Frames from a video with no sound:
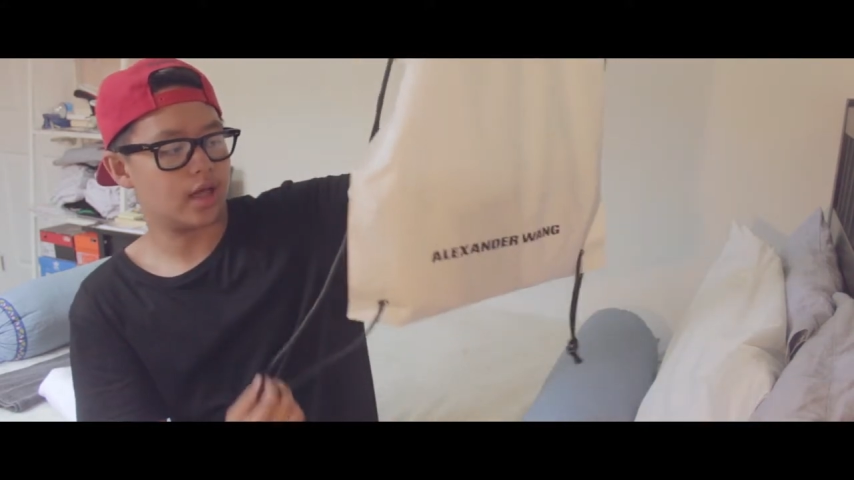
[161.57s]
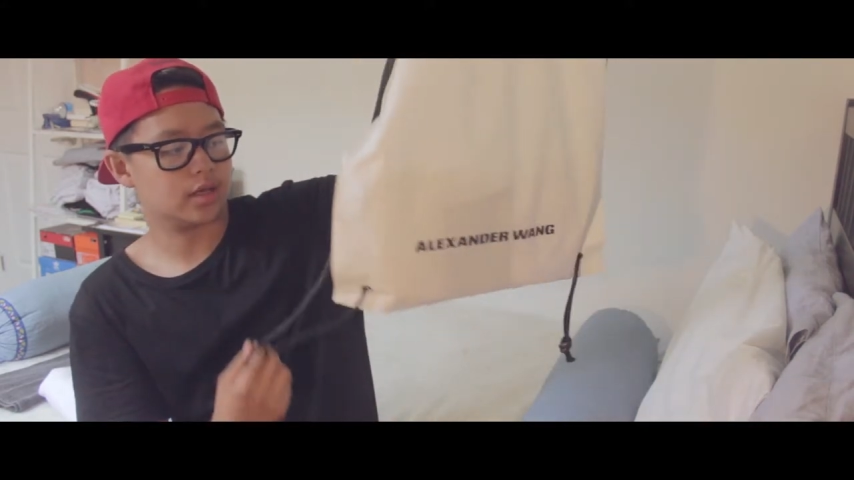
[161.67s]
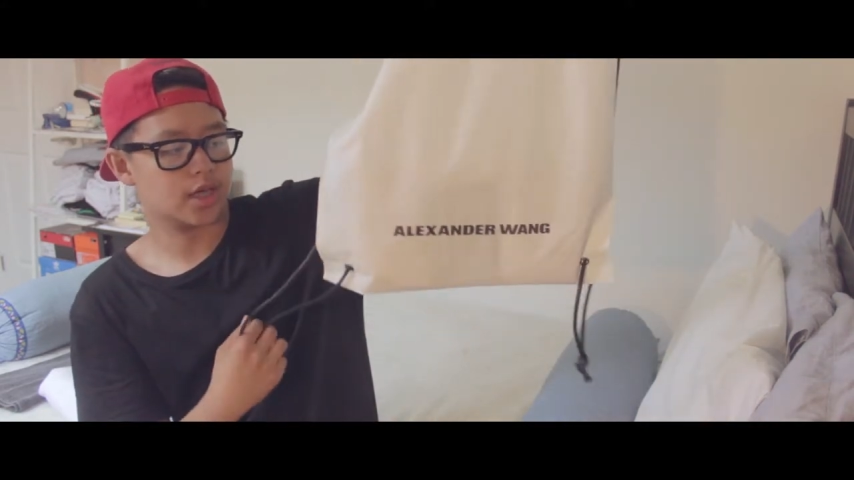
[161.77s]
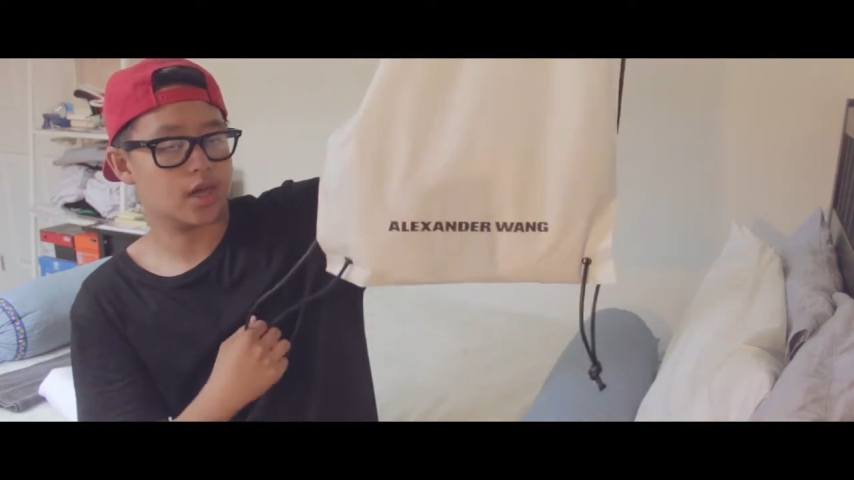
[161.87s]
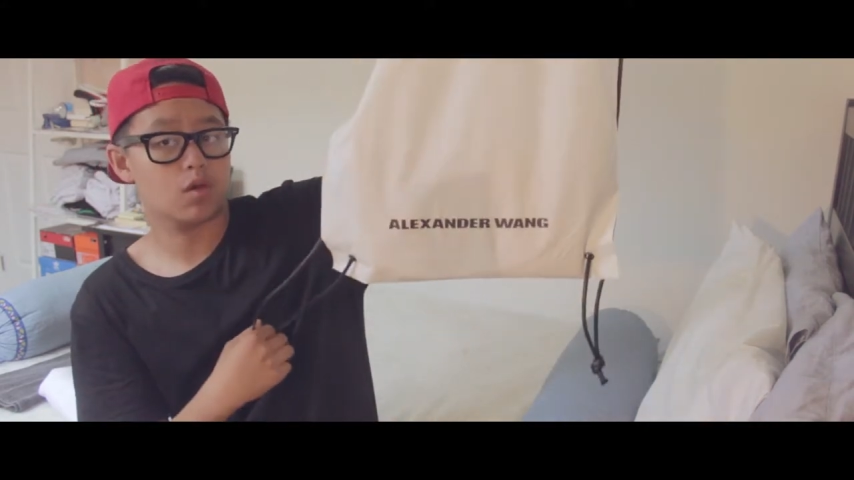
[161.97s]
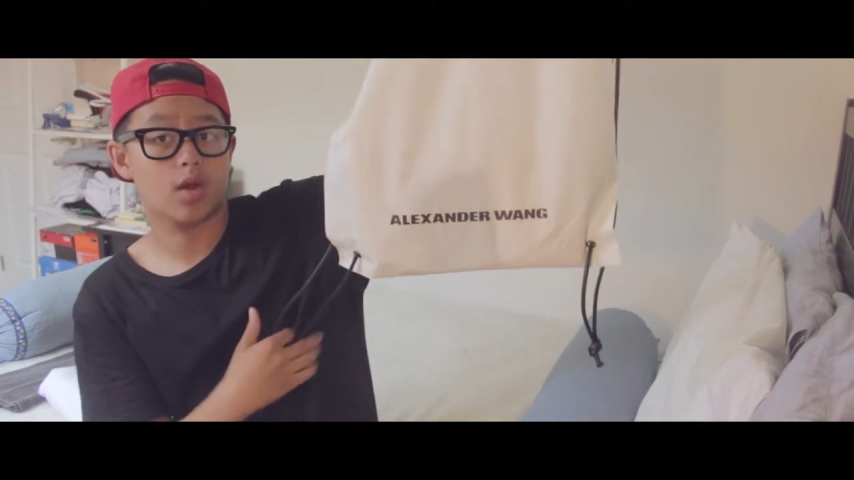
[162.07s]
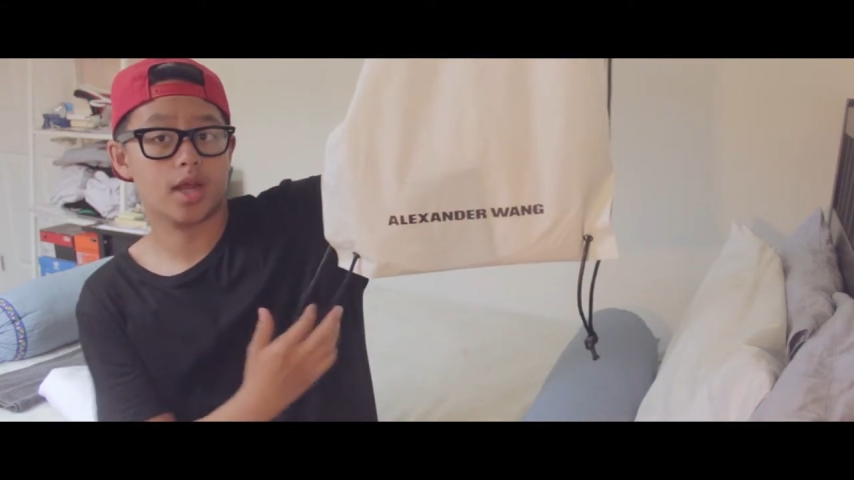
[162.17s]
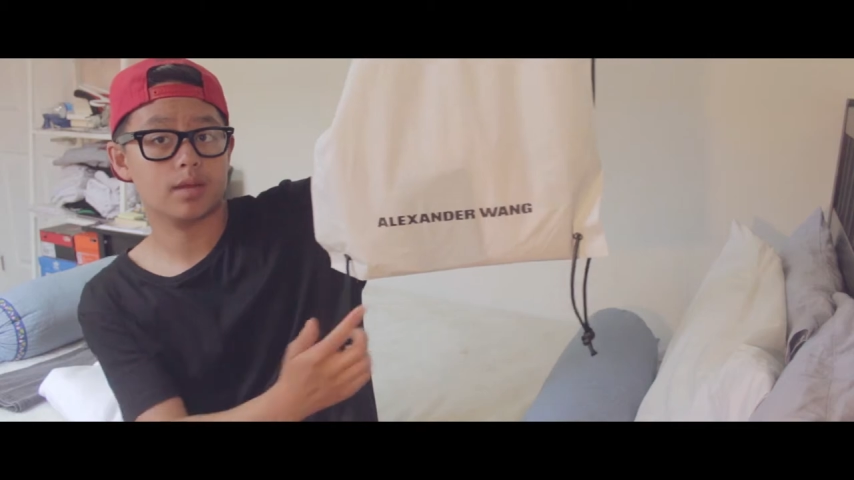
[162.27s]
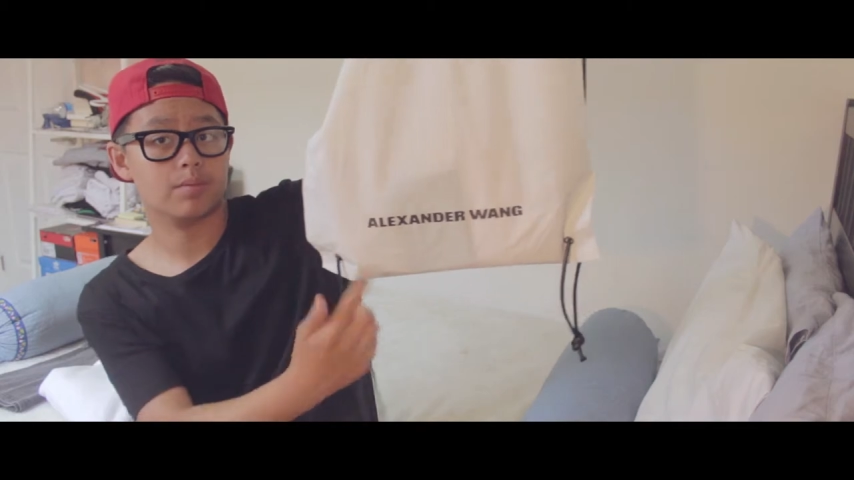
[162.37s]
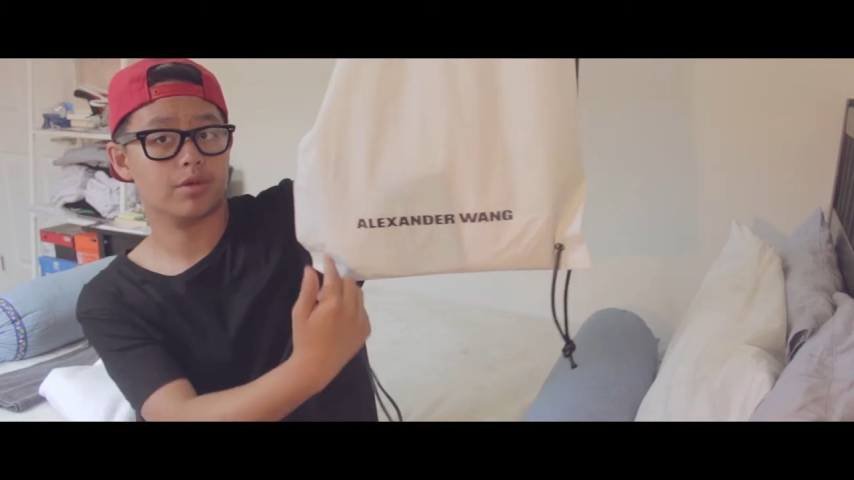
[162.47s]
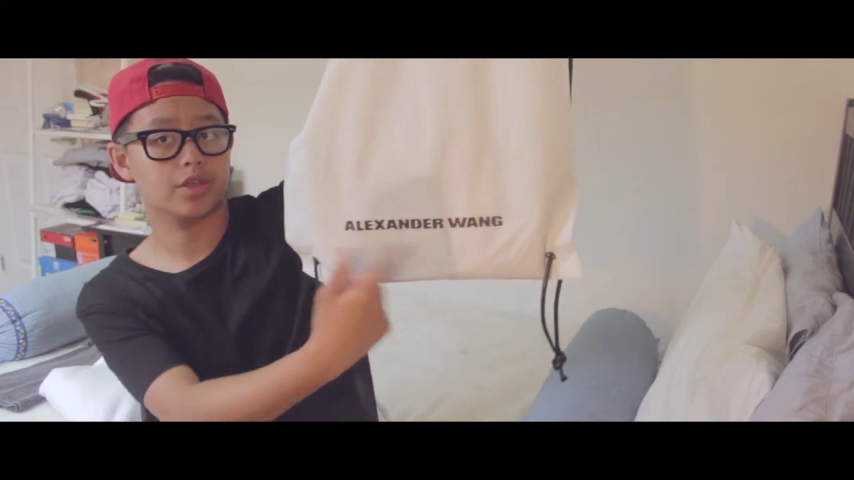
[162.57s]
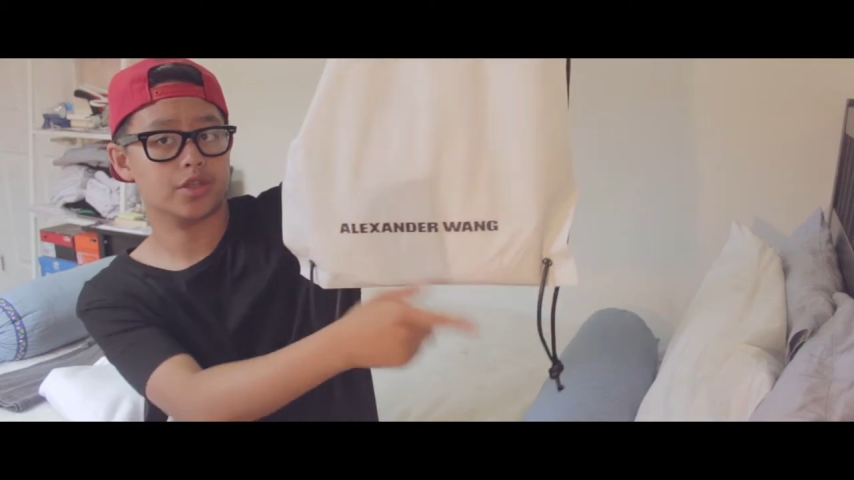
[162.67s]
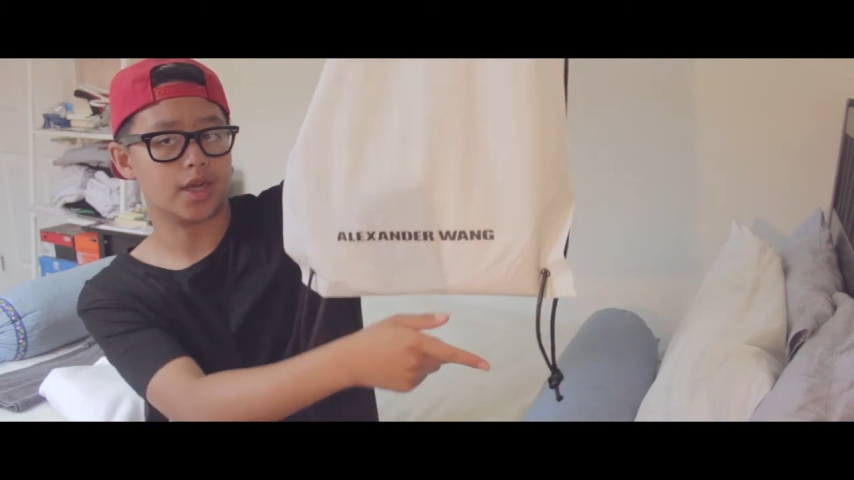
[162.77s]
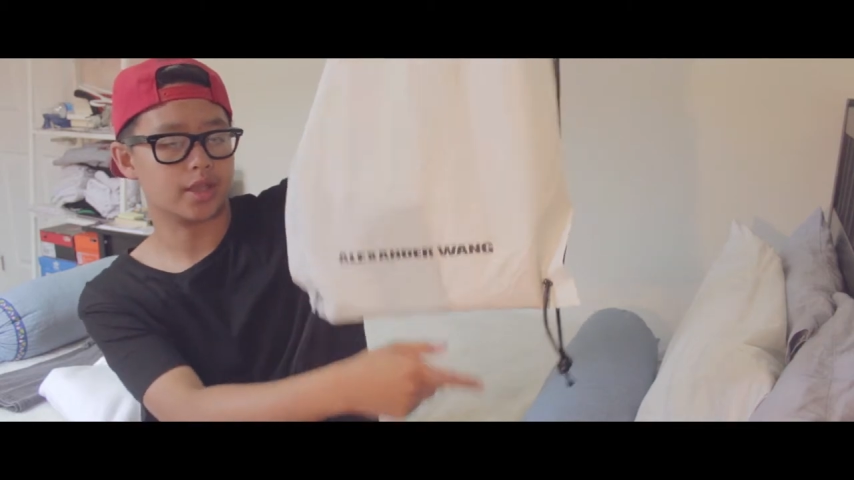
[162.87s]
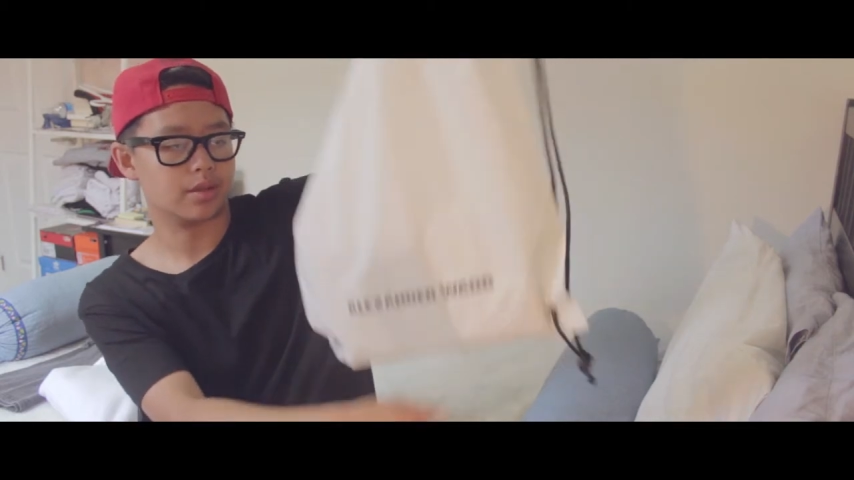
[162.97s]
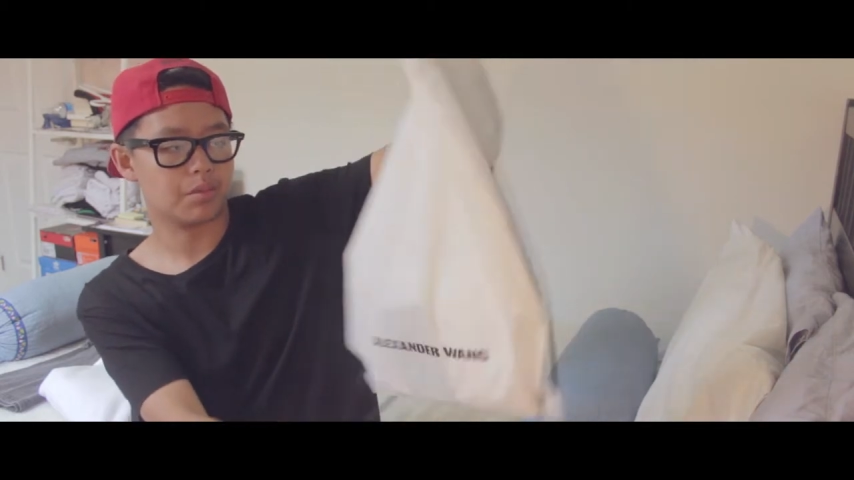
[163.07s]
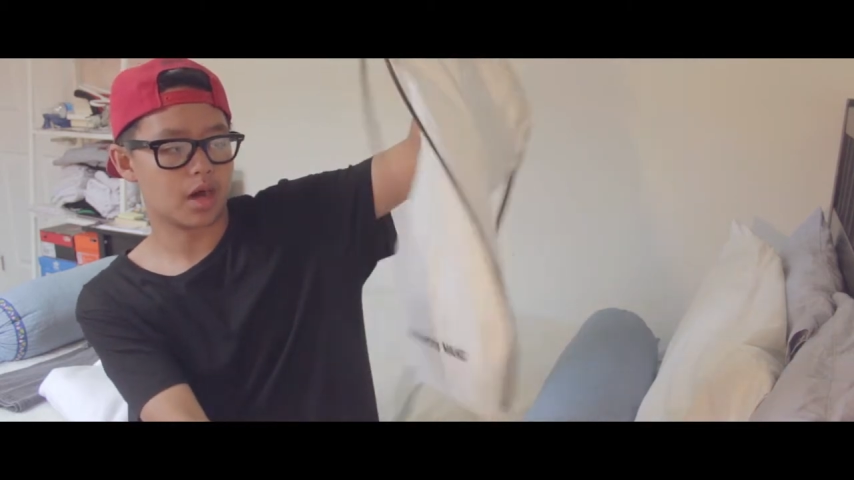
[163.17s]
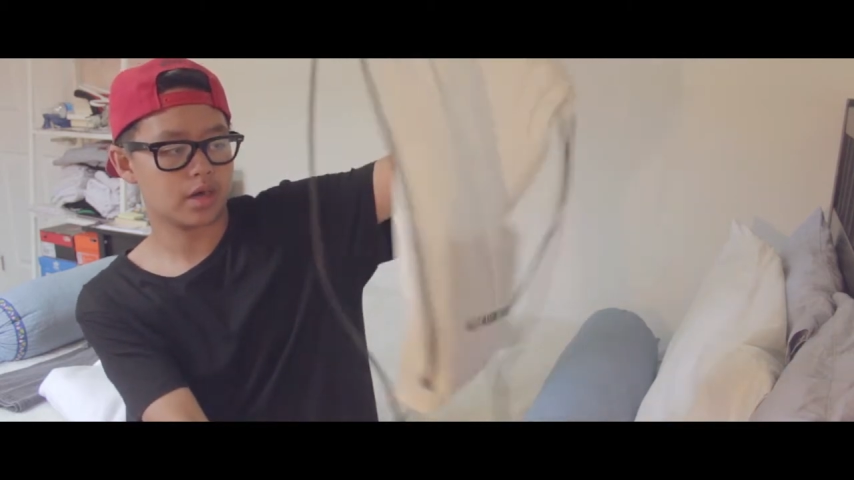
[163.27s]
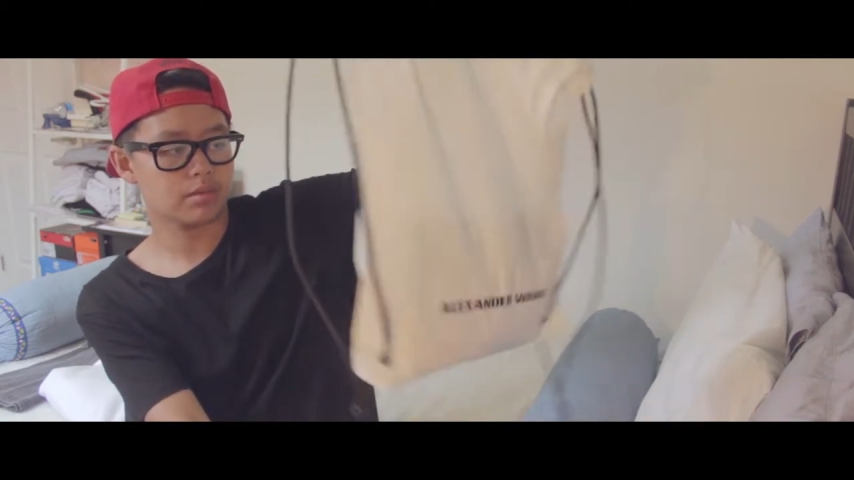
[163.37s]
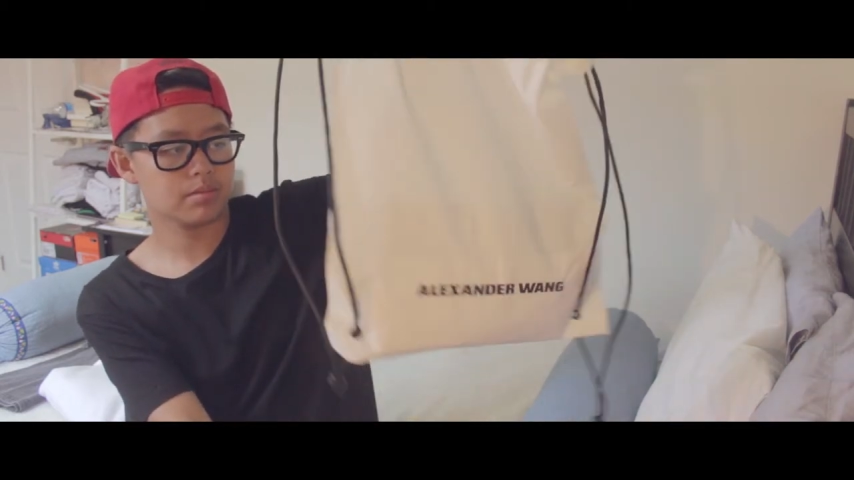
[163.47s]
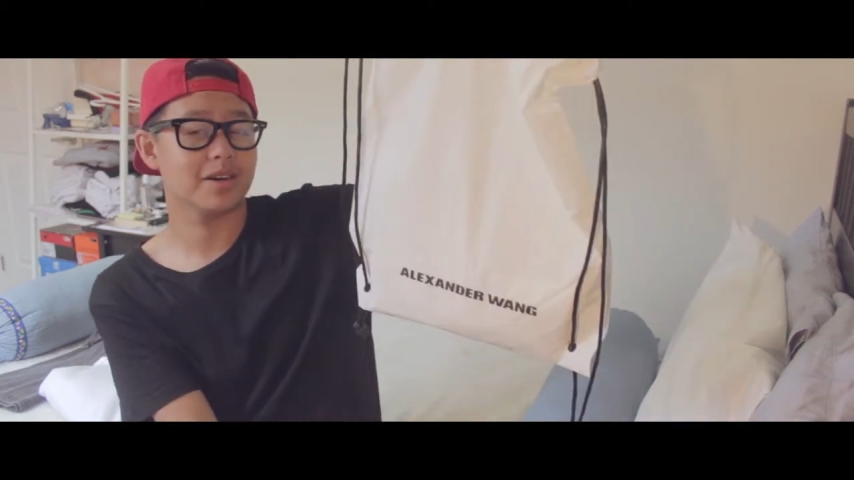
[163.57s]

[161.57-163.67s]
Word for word: Alexander Wang printed at the bottom